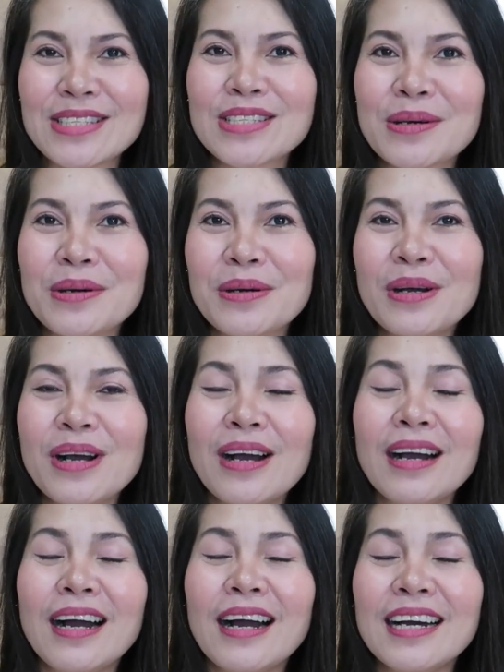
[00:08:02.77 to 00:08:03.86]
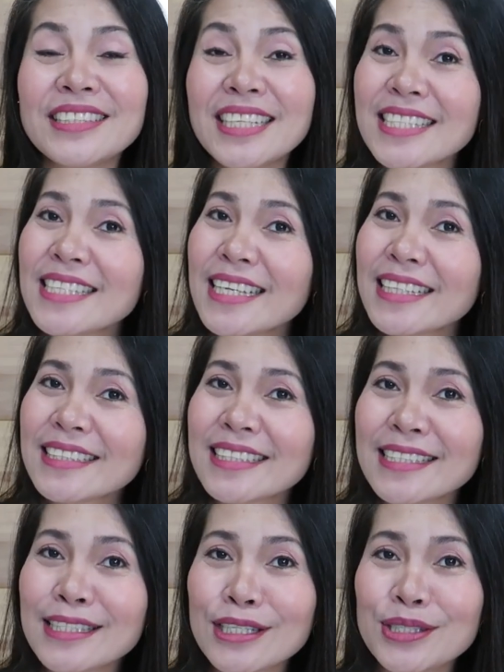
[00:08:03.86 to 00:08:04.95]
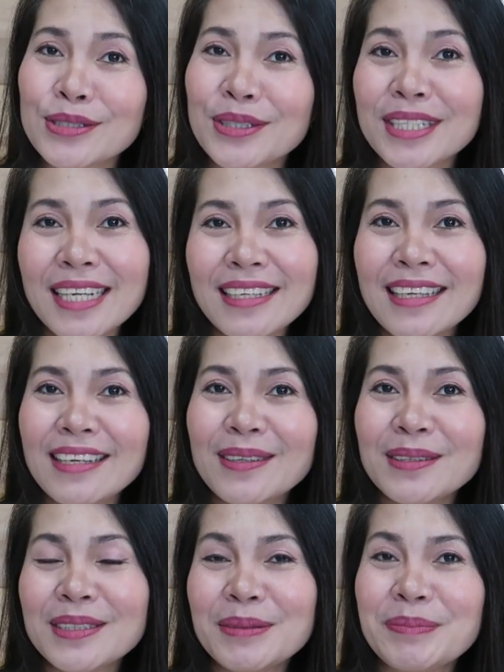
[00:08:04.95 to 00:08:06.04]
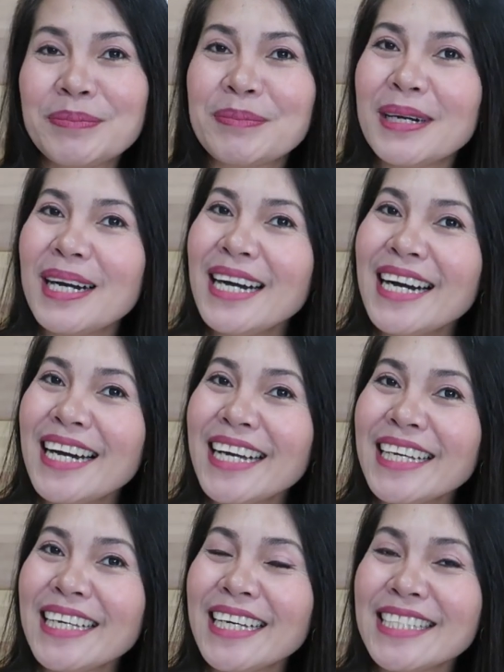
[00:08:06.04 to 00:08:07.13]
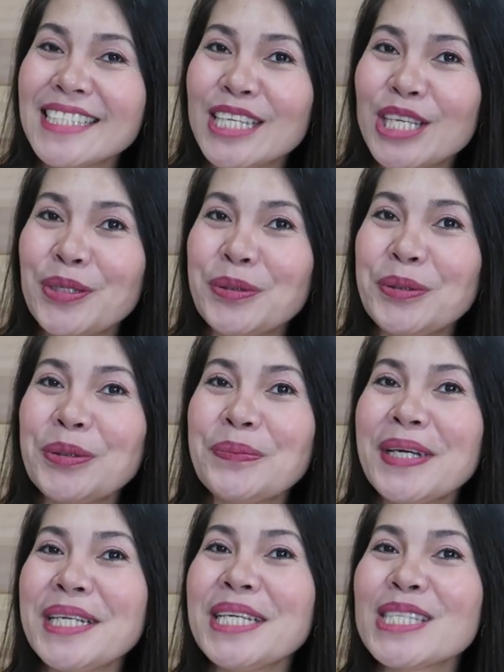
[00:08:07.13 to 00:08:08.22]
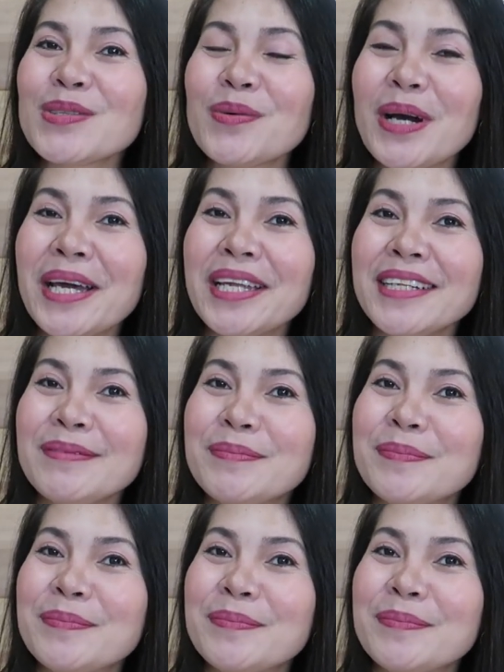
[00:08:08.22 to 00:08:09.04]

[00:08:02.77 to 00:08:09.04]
So that's it. This is your kakigol. Bye! And see you on my next one.